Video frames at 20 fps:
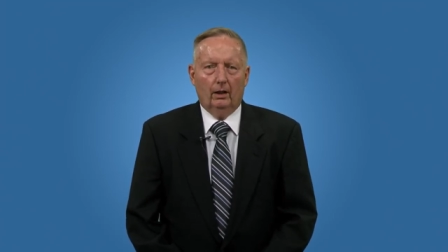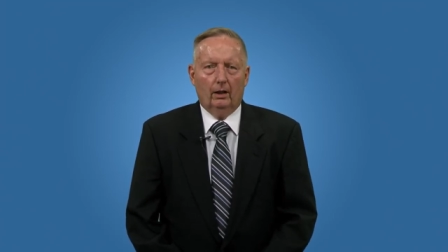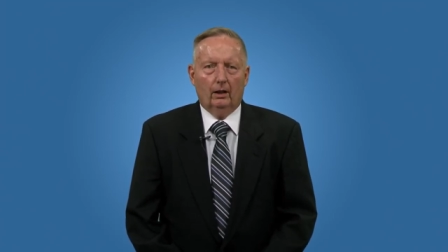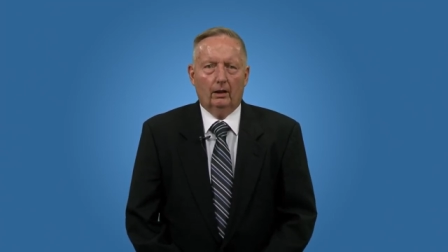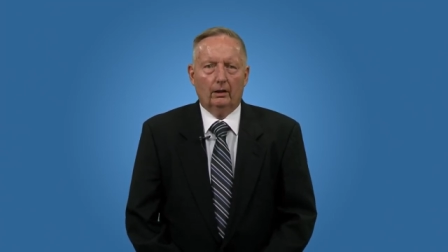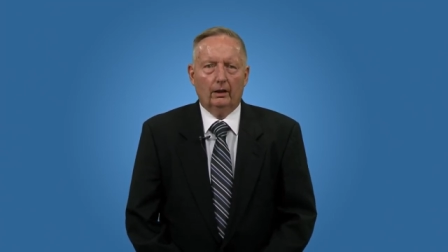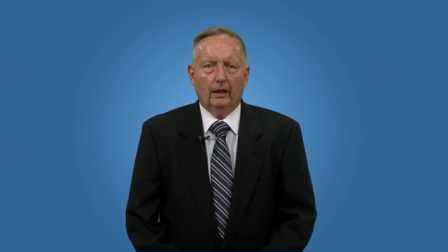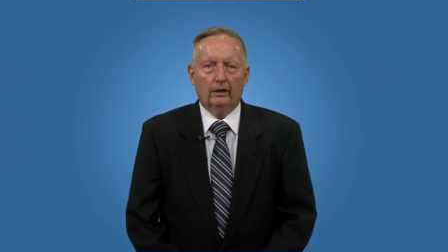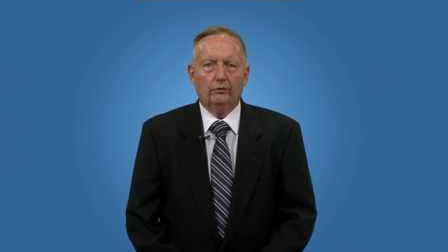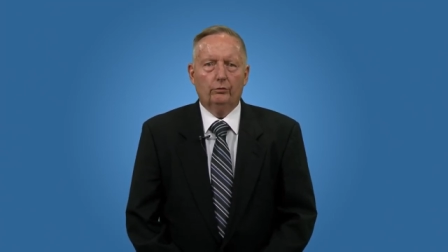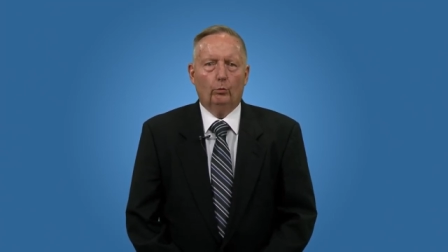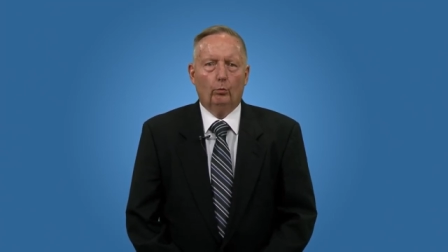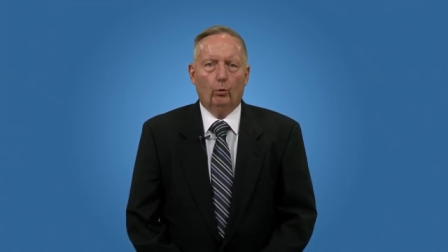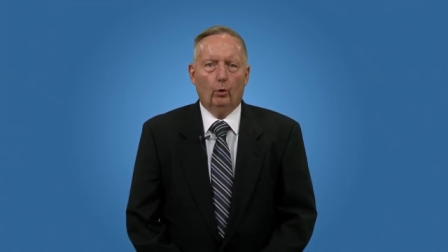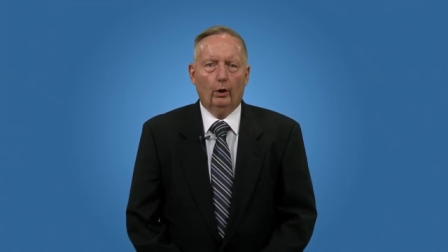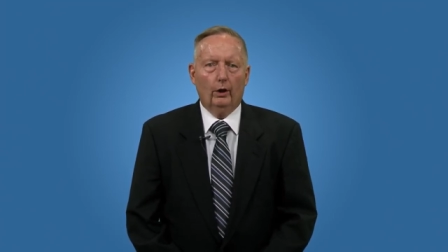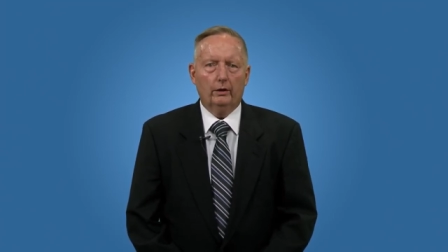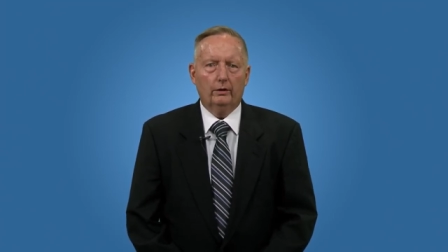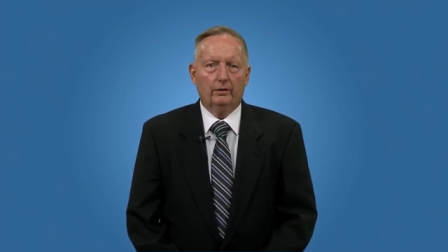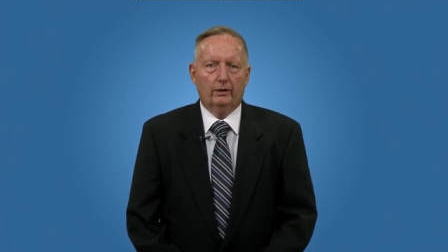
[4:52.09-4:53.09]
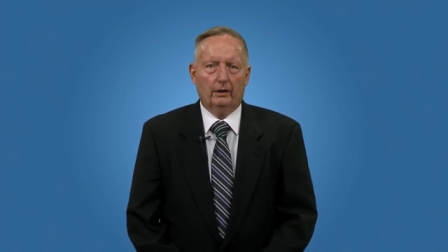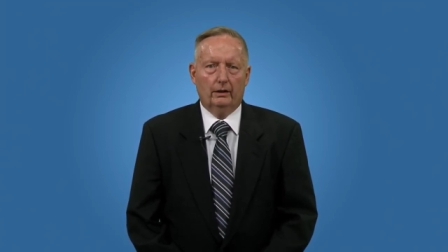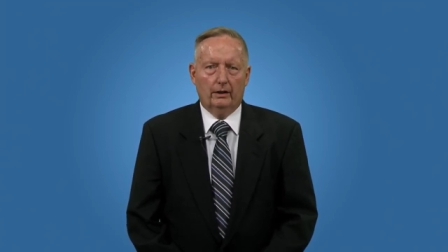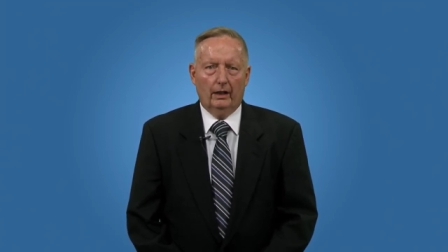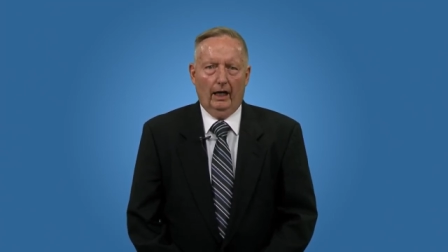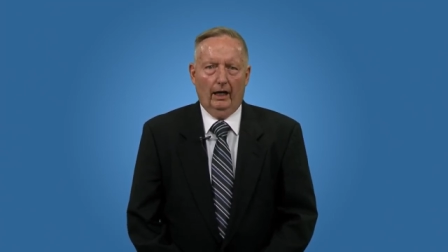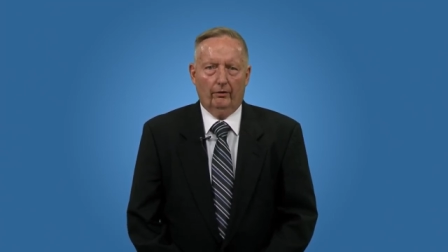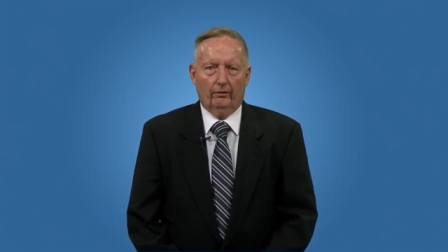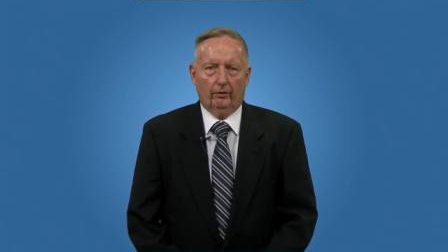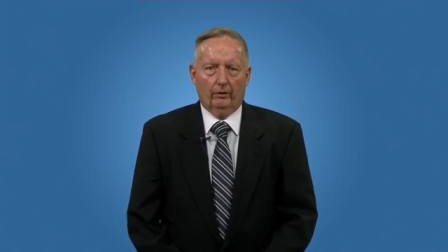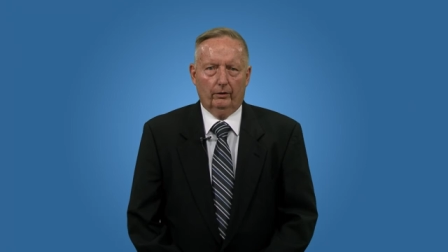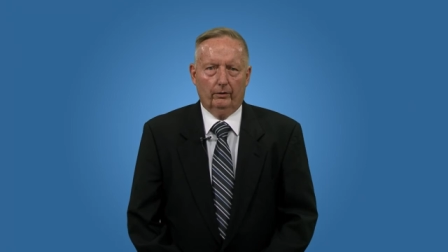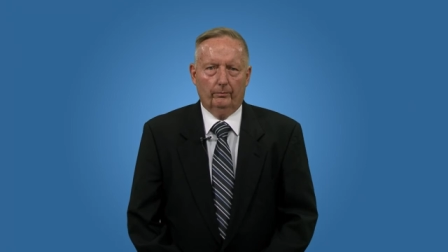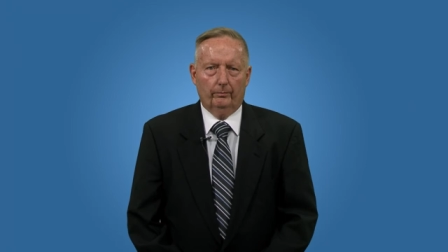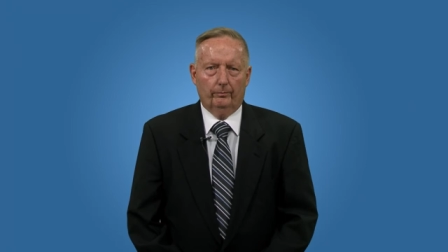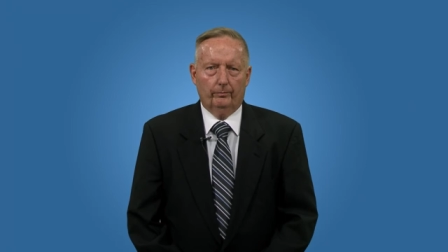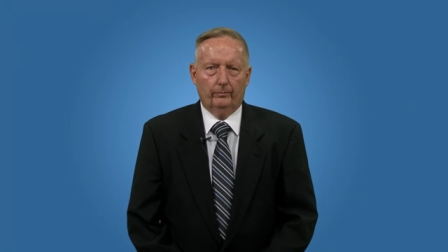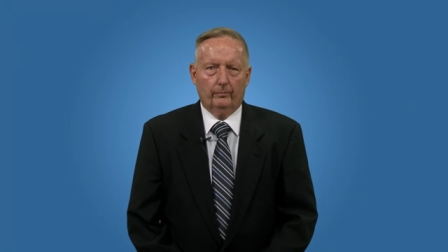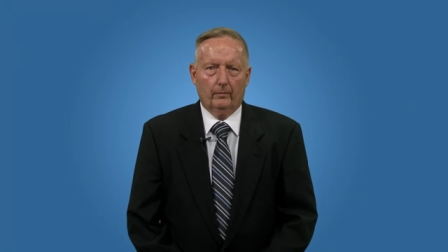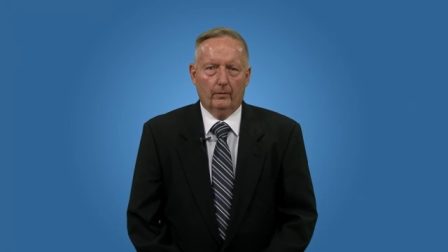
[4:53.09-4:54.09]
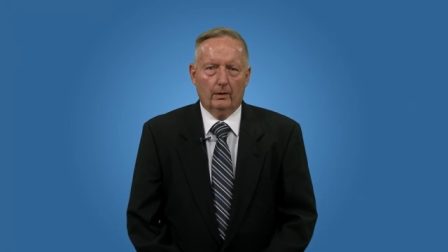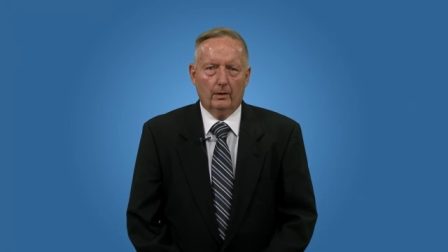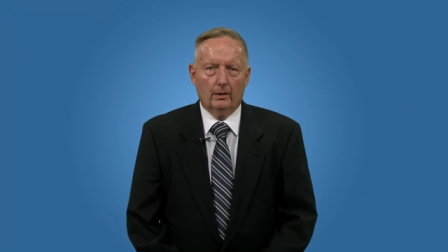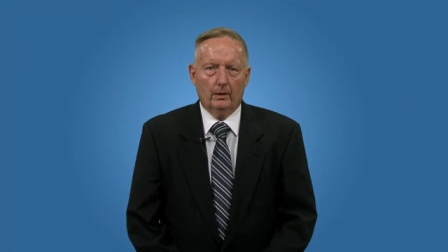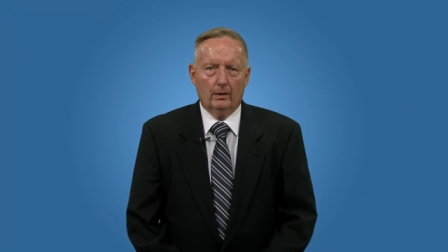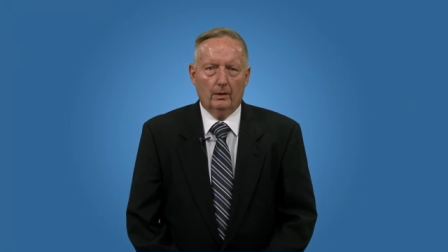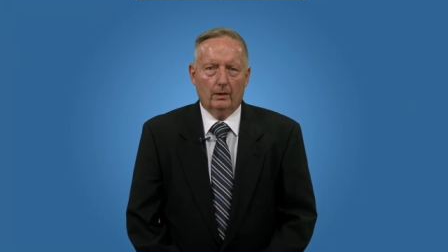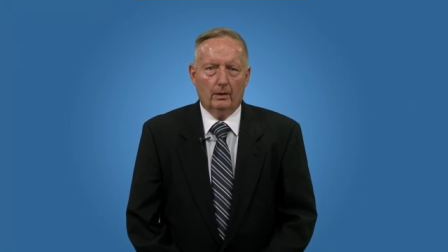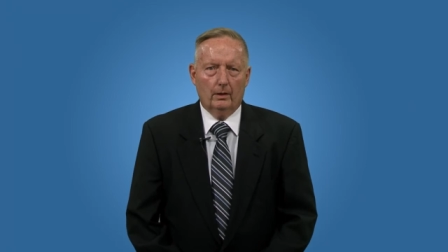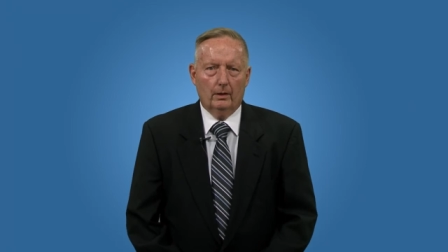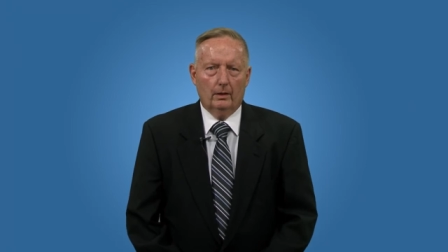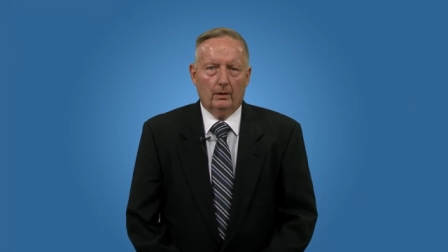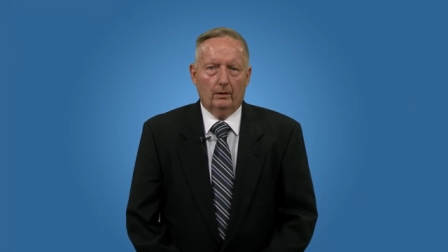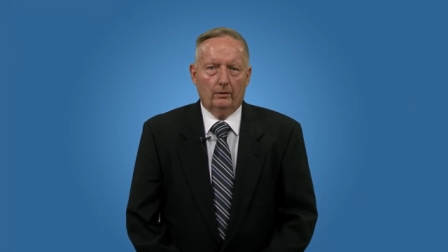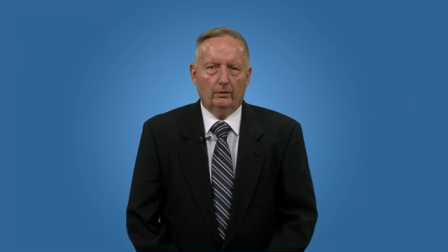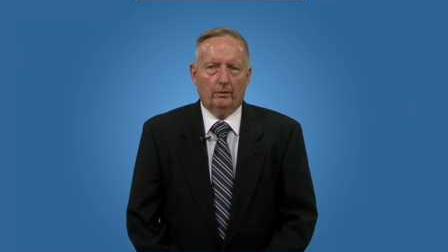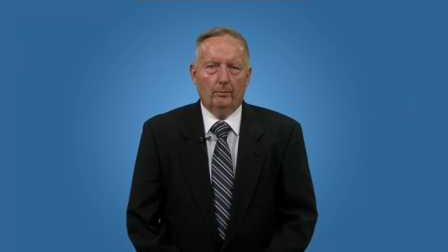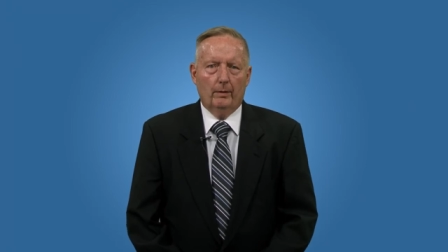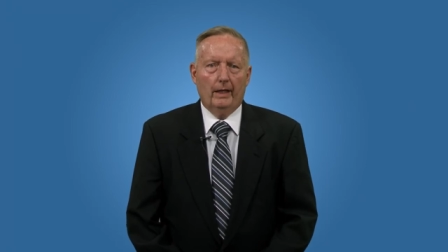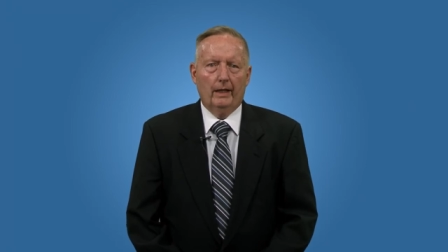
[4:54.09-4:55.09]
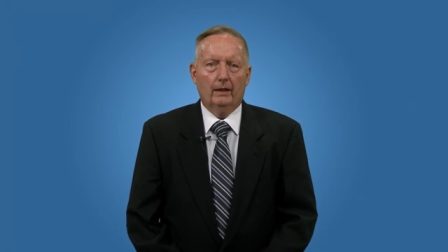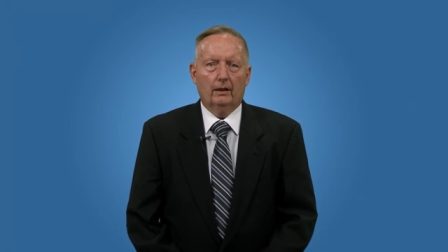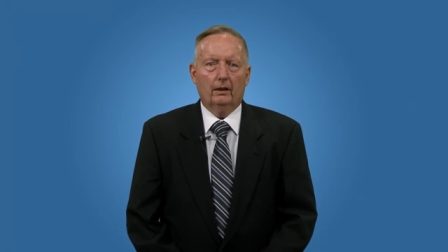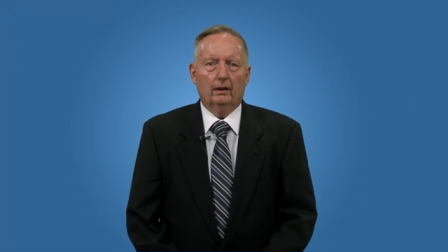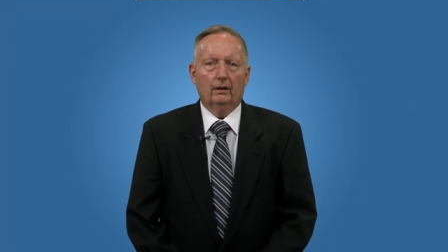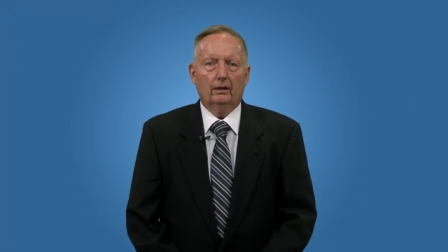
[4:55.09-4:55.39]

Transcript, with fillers: Let's work together to make